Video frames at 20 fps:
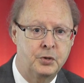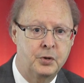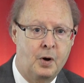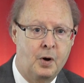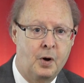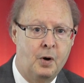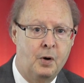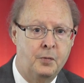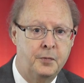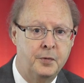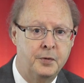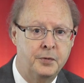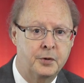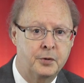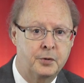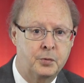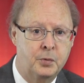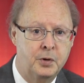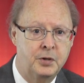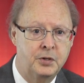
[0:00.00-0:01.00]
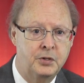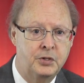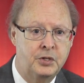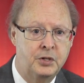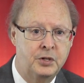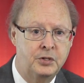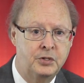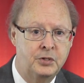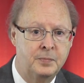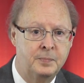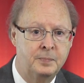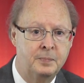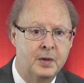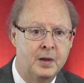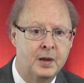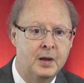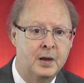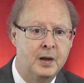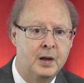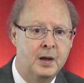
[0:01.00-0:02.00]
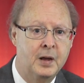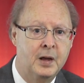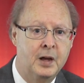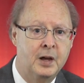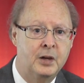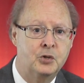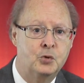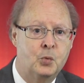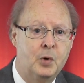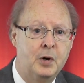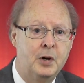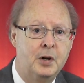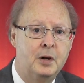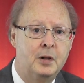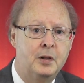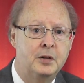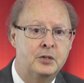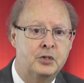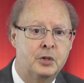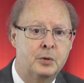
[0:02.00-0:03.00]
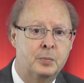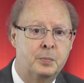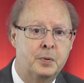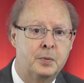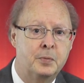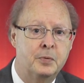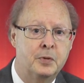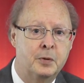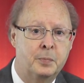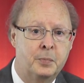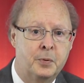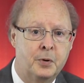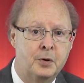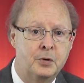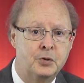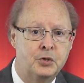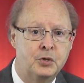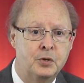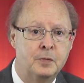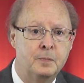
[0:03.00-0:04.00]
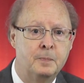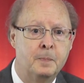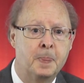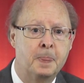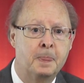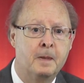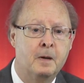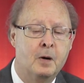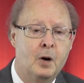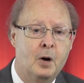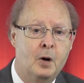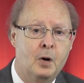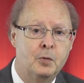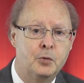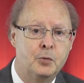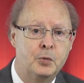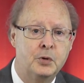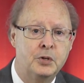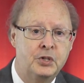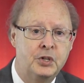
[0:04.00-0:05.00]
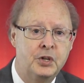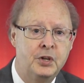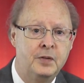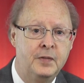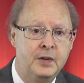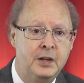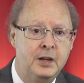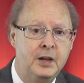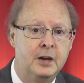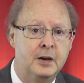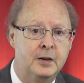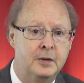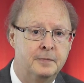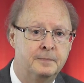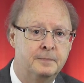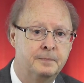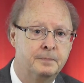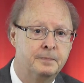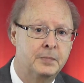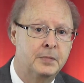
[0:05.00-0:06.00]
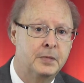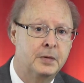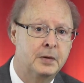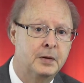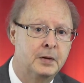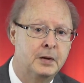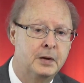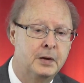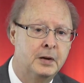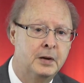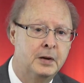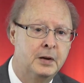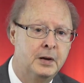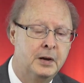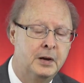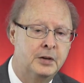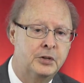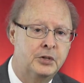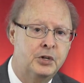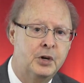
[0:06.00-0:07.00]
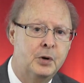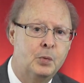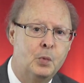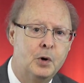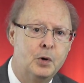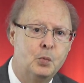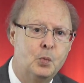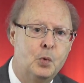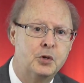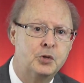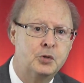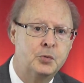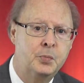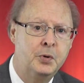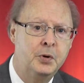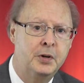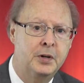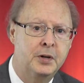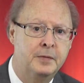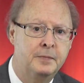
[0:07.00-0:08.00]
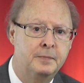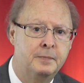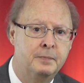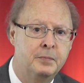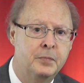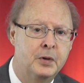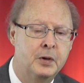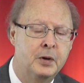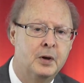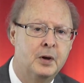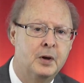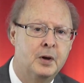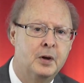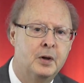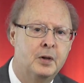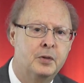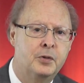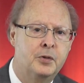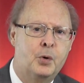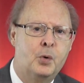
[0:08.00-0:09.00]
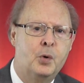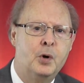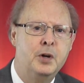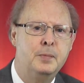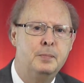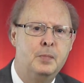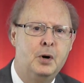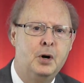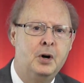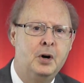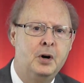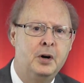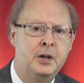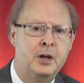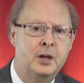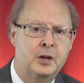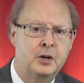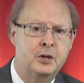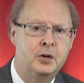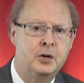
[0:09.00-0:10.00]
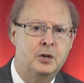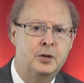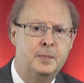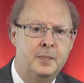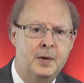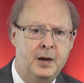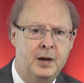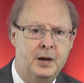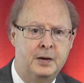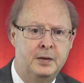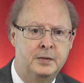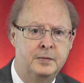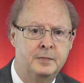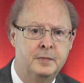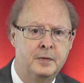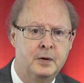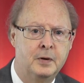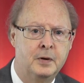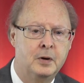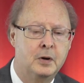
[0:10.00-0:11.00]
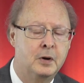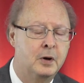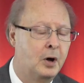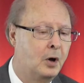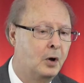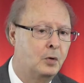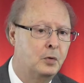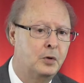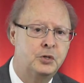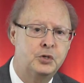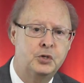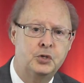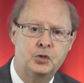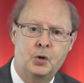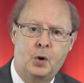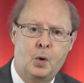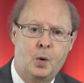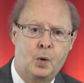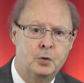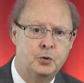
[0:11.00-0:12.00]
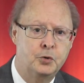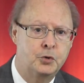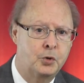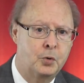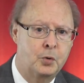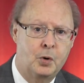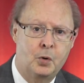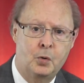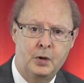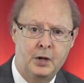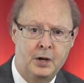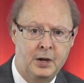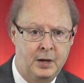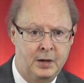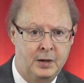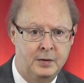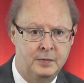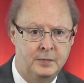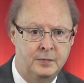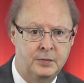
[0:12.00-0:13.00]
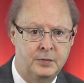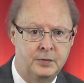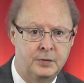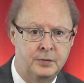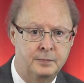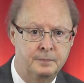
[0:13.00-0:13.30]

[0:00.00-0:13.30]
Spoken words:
offering the criticism as well as the person on the receiving end. As someone once put it, throwing mud at a good man only soils your own hands.